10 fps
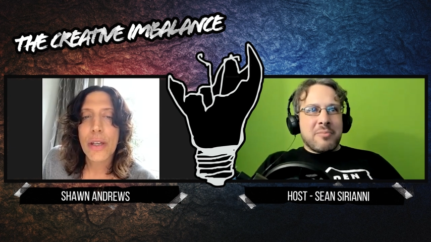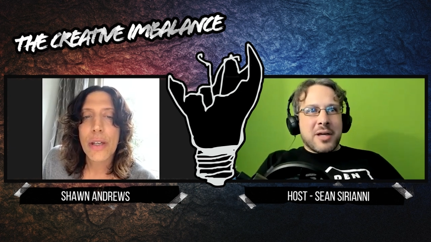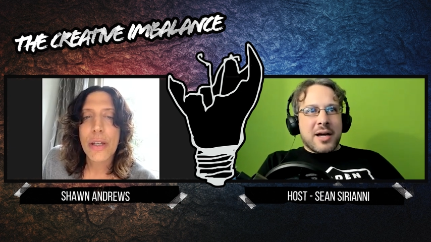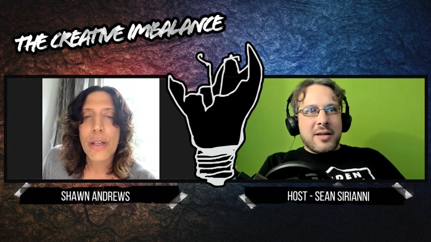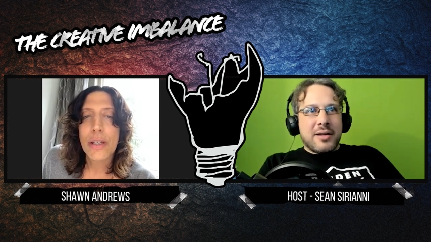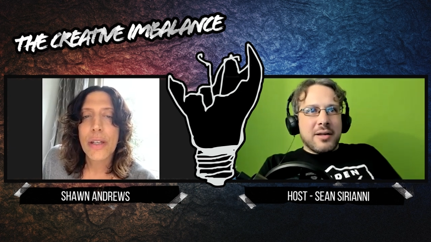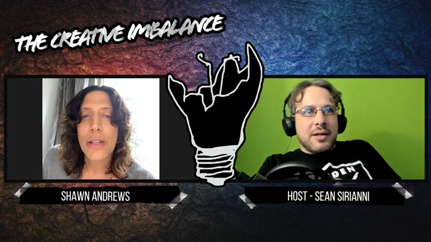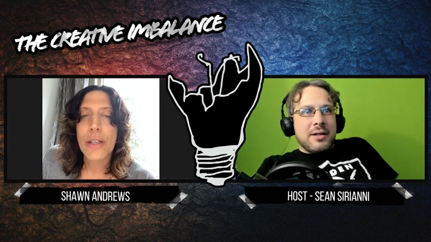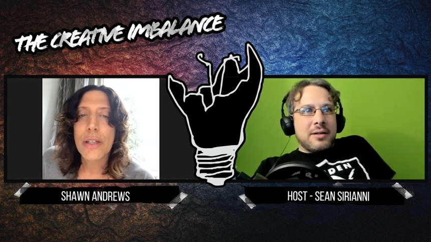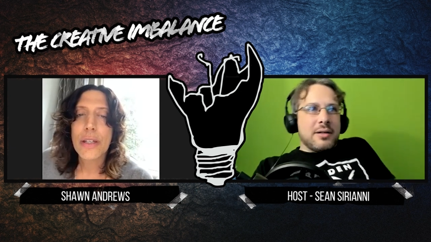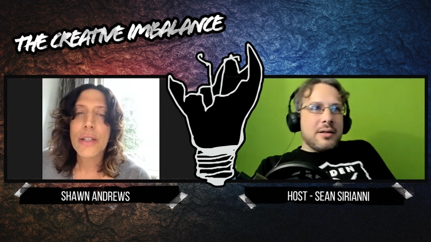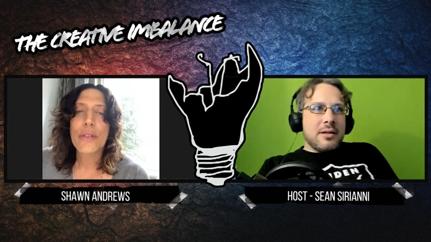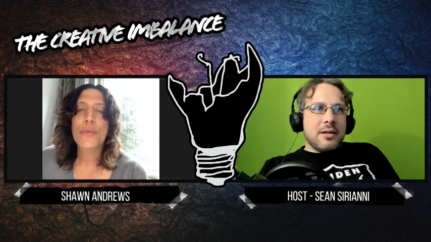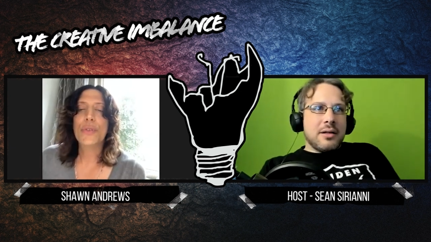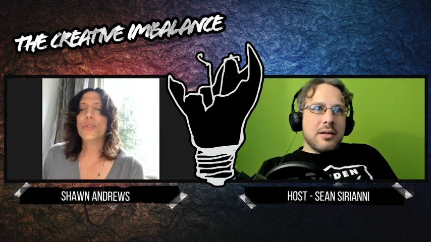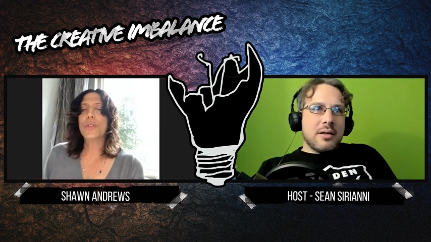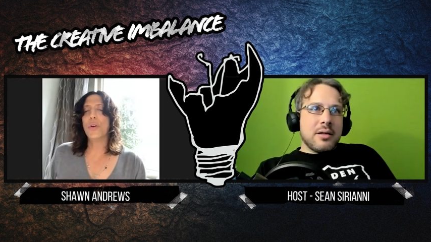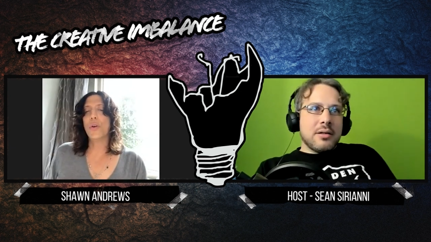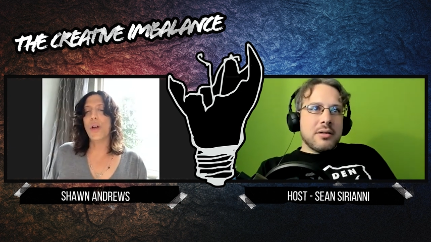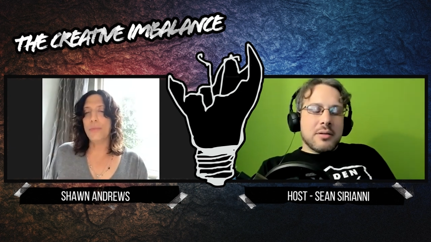Speaker 1: behind it?
Speaker 2: For
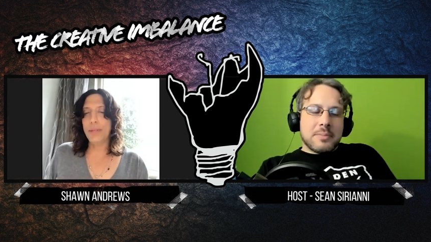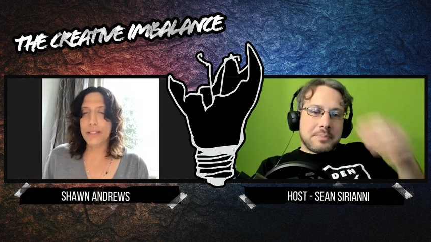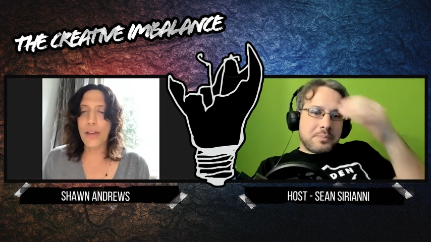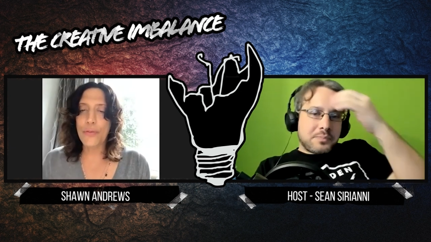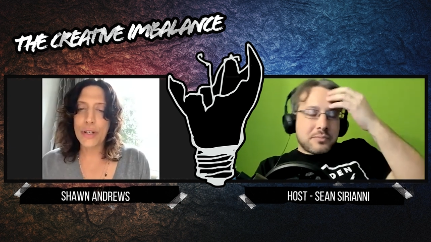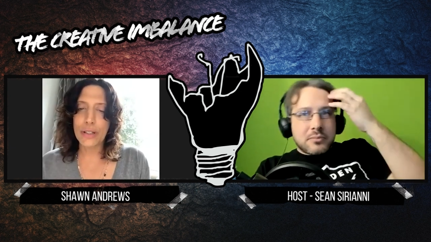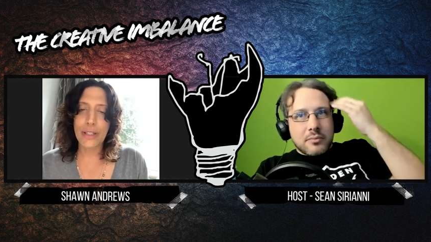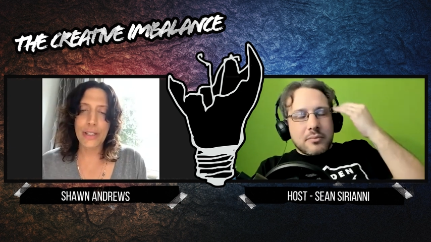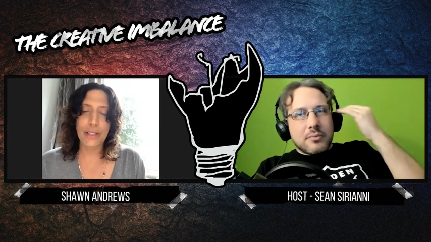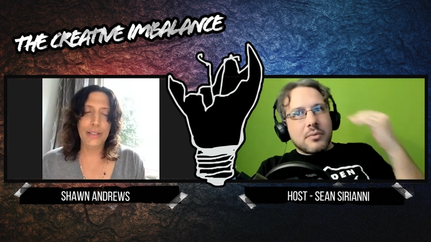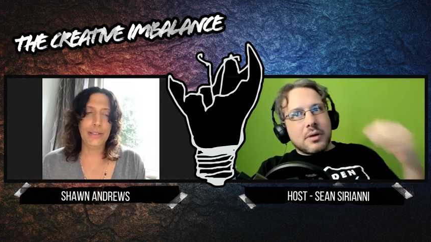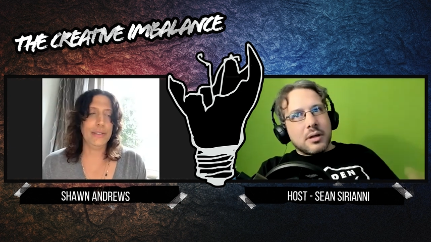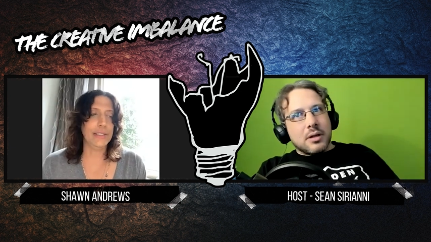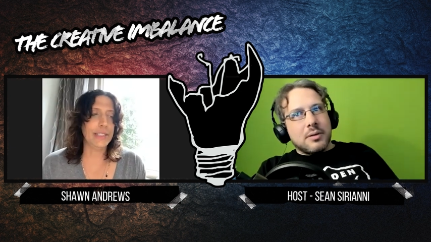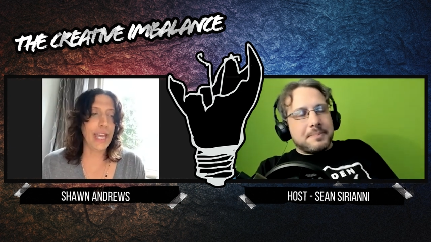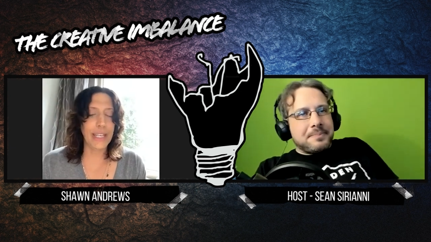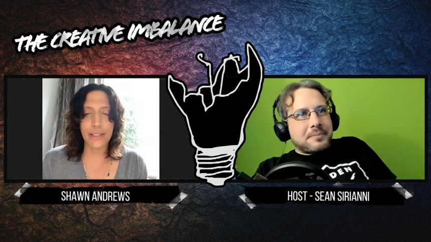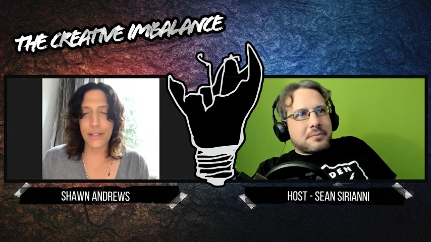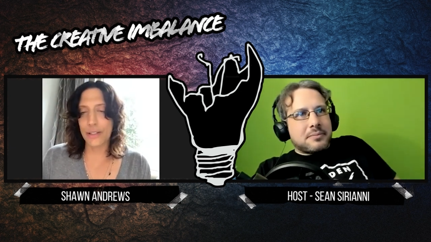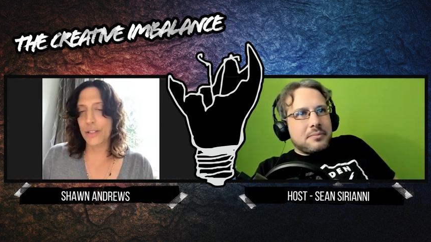sure. I mean, definitely.
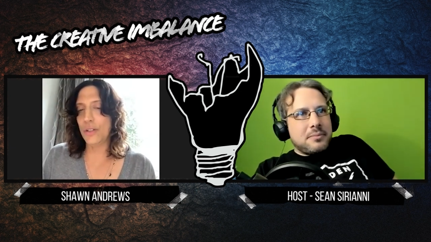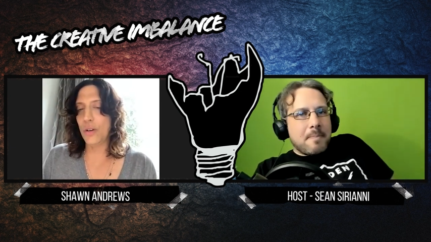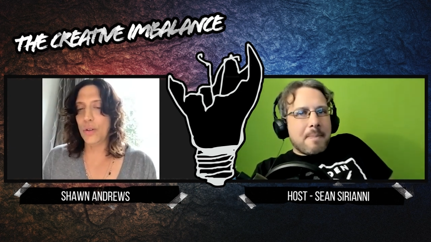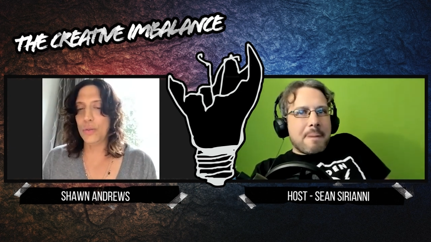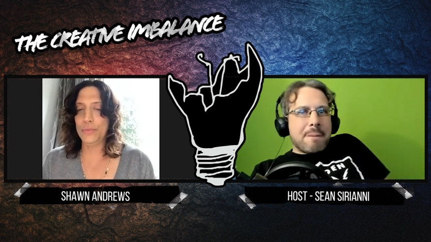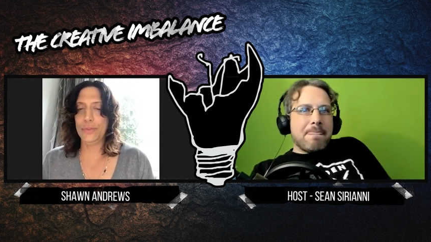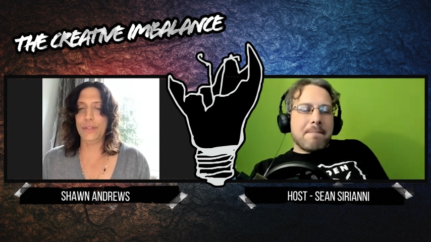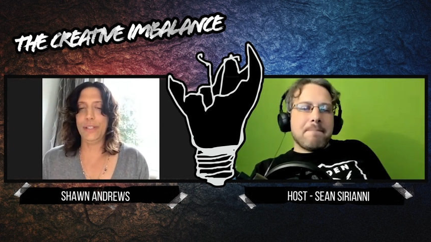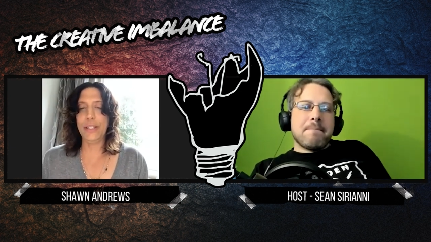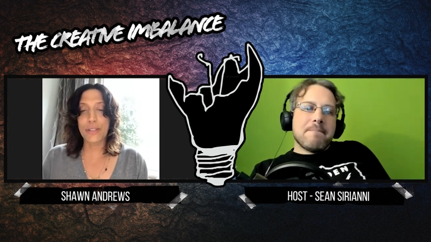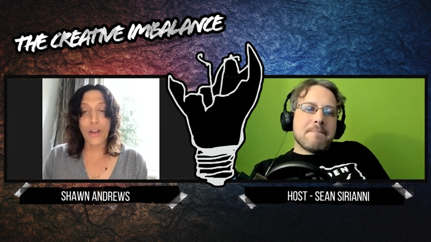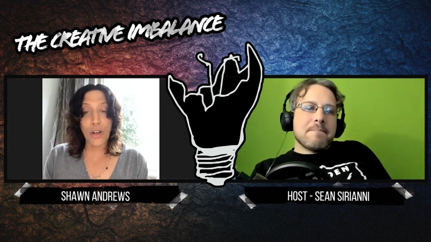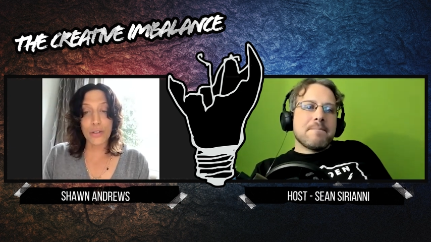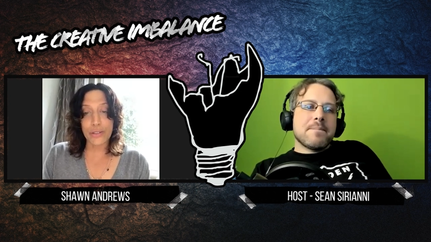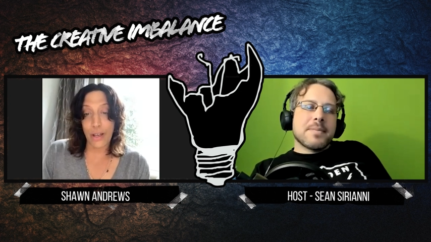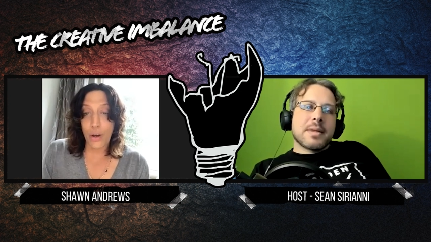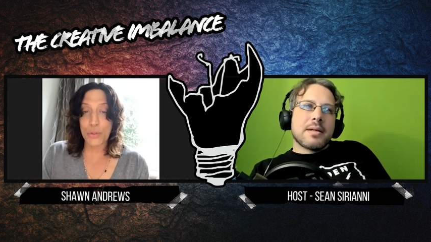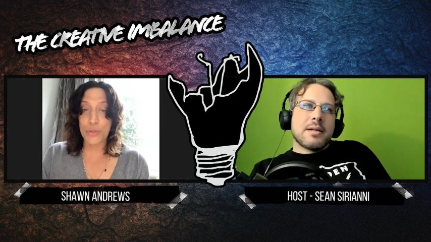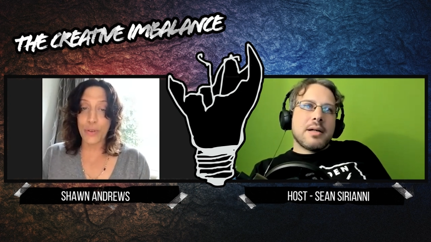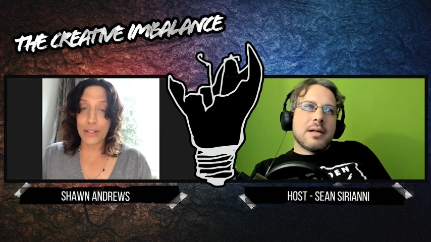Again, you know, these songs
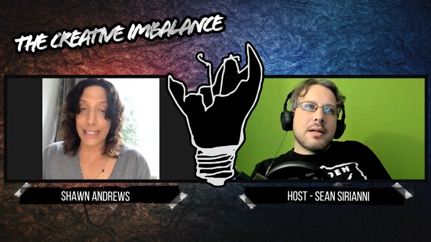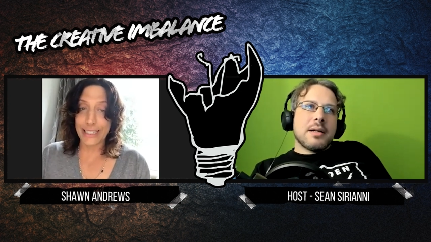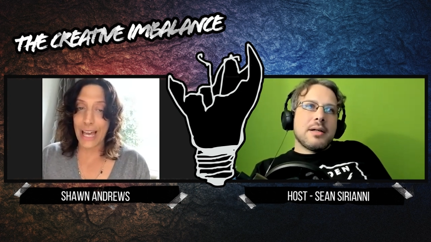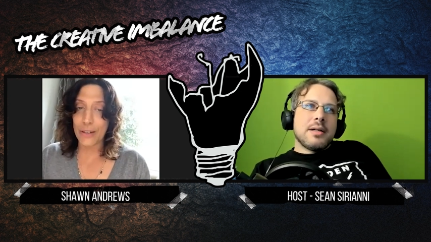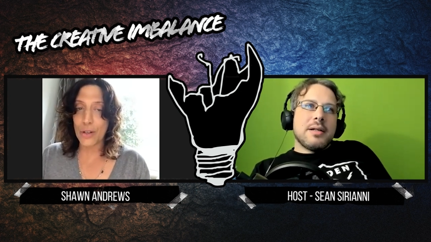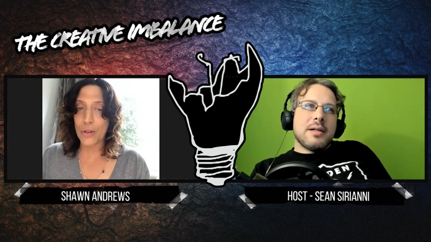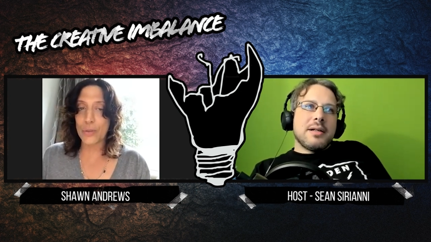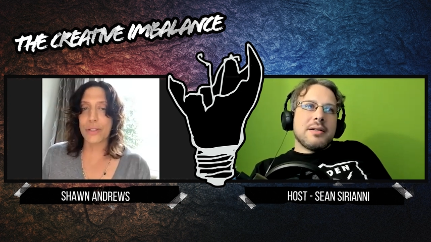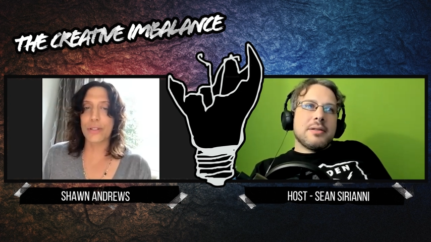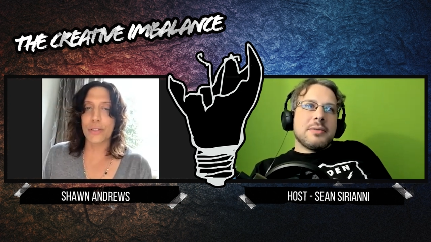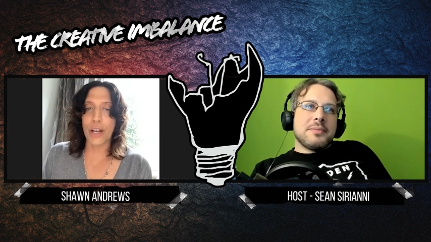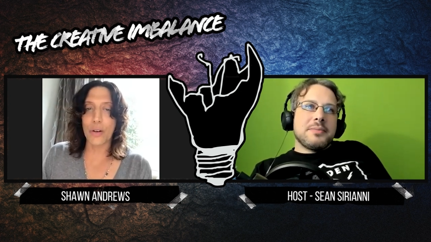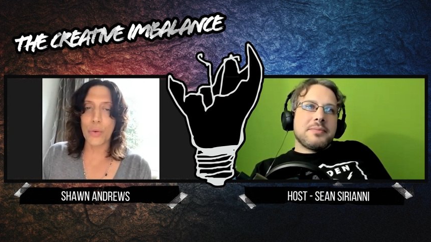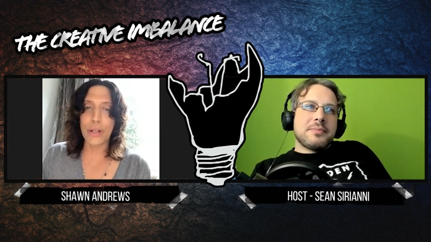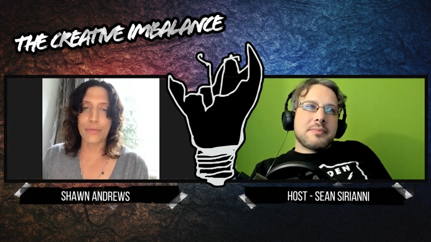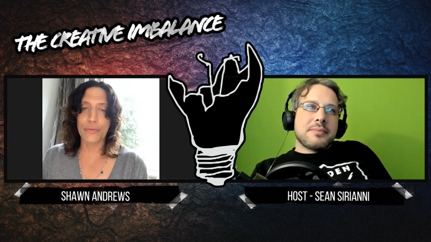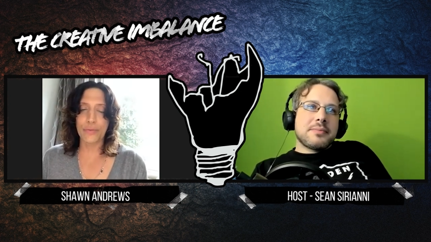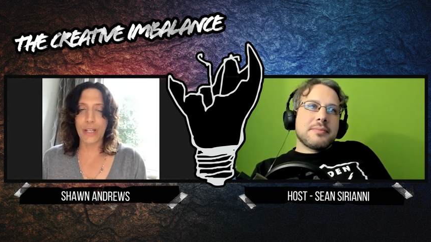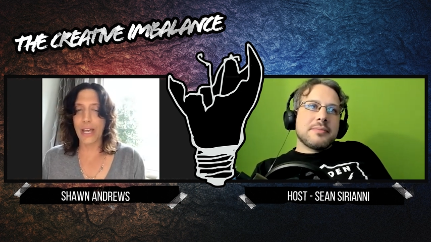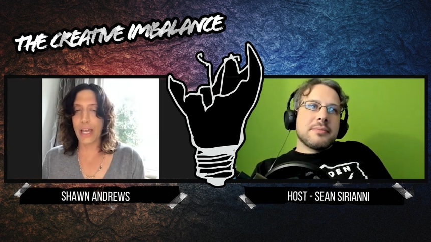almost felt like downloads. They're not written
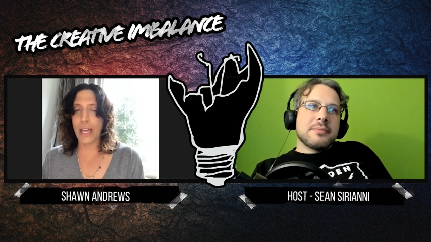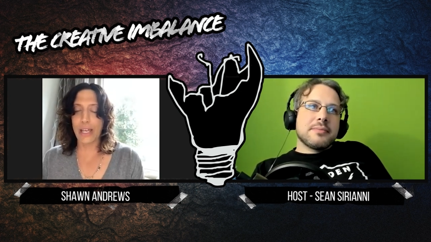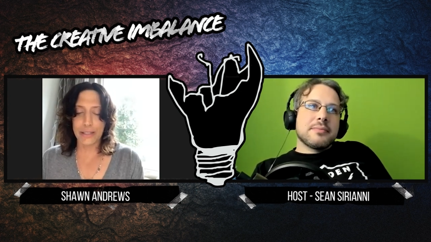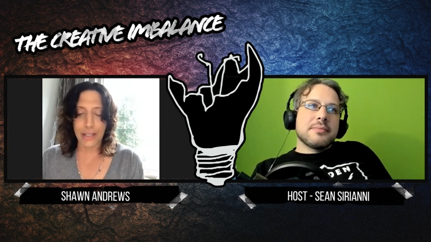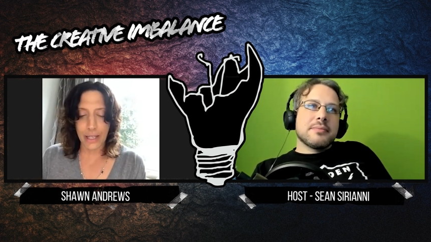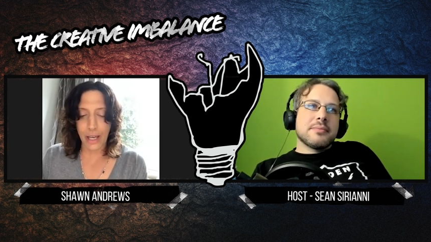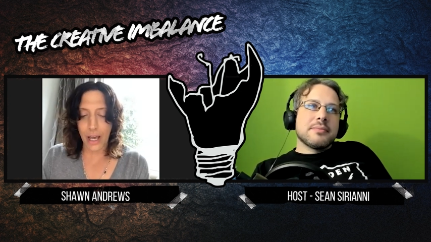as like